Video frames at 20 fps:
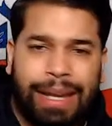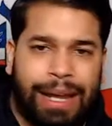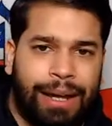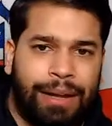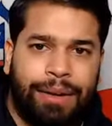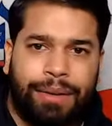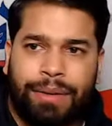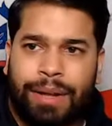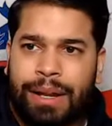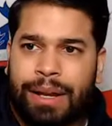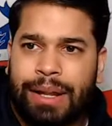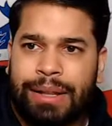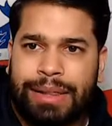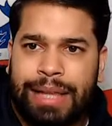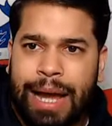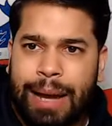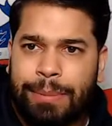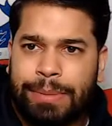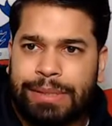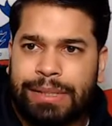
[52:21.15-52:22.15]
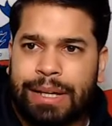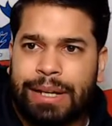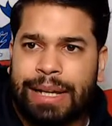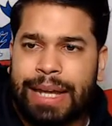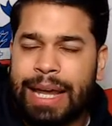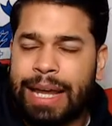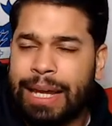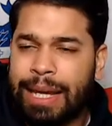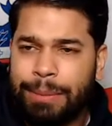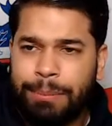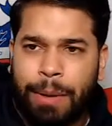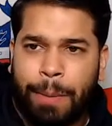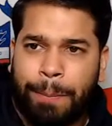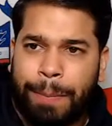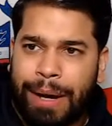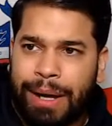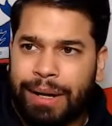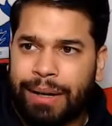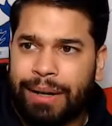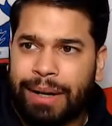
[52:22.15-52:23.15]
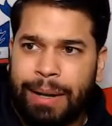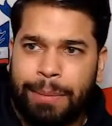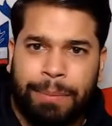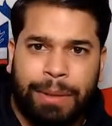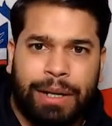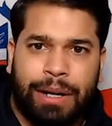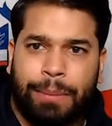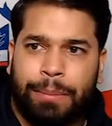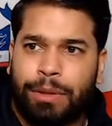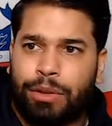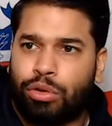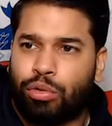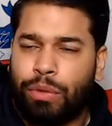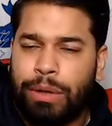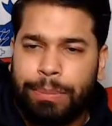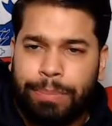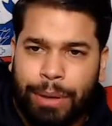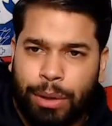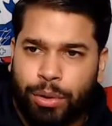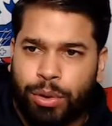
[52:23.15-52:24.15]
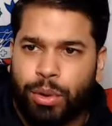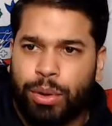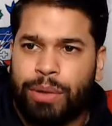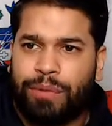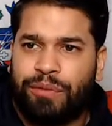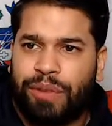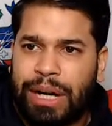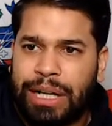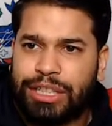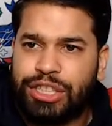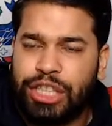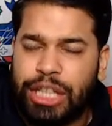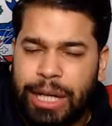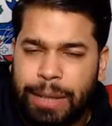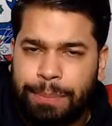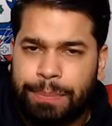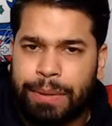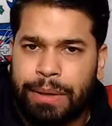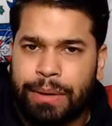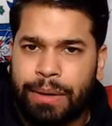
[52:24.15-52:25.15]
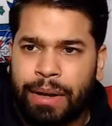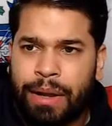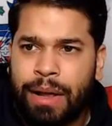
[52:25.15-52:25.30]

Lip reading: Adames could get him up out of there and become a 3-belt unified champion.